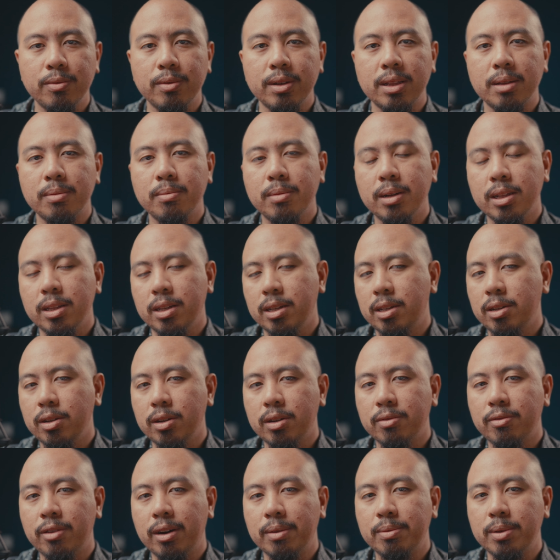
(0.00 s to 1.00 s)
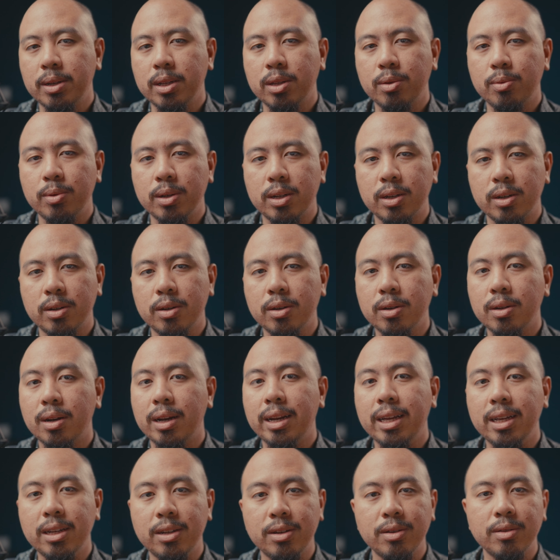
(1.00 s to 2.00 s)
with a multitude of options which could
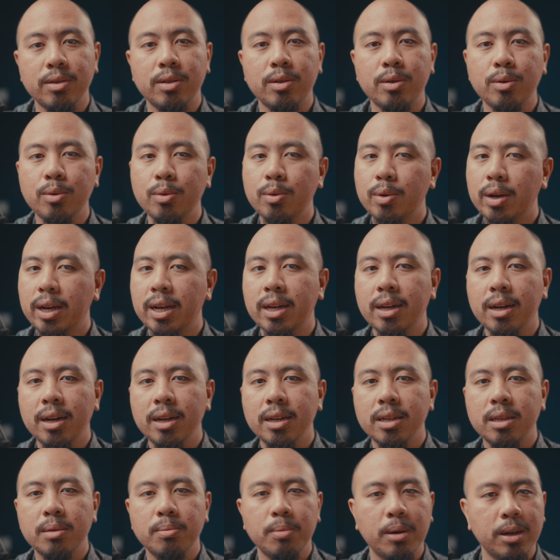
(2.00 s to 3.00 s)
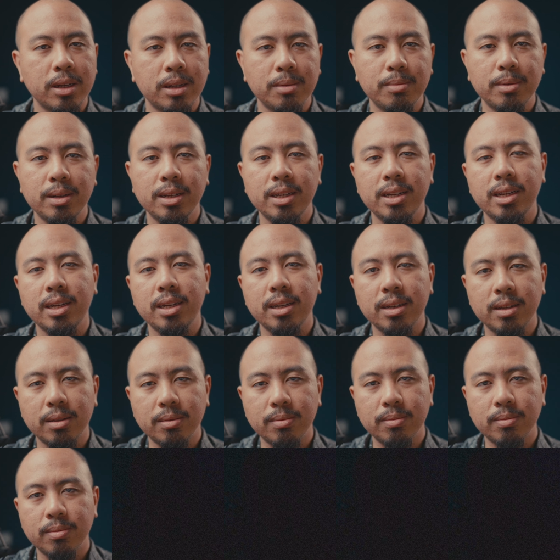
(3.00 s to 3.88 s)
lead you to endless possibilities.